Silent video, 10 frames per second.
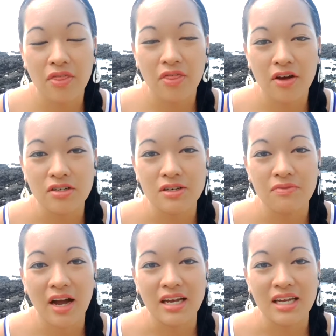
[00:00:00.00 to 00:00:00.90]
their
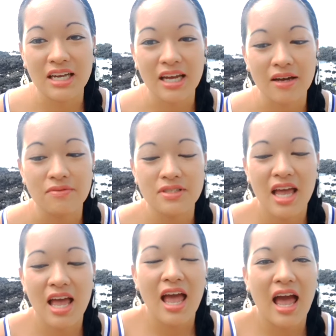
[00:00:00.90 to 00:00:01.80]
divine gifts.
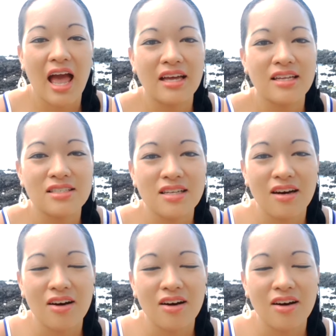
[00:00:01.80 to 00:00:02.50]
And